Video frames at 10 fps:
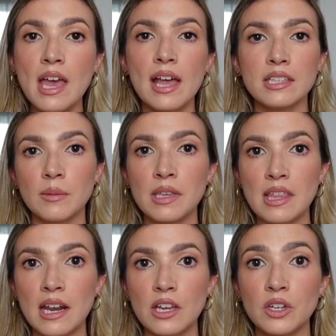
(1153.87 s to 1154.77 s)
and something
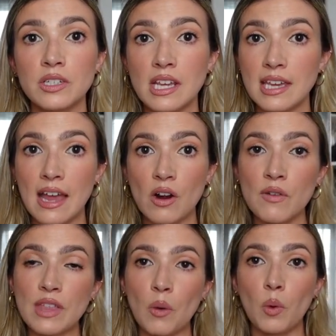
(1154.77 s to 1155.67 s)
that I could take care
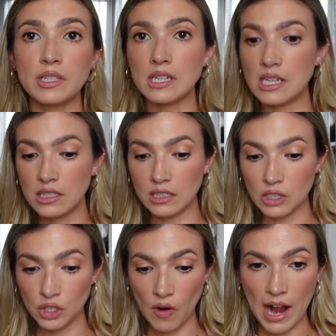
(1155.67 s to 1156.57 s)
of that wasn't easily
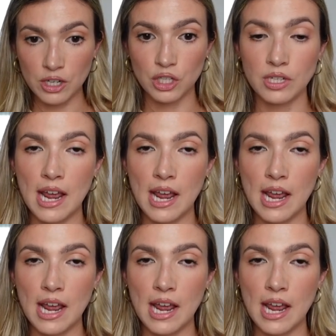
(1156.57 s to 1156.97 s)
scratched.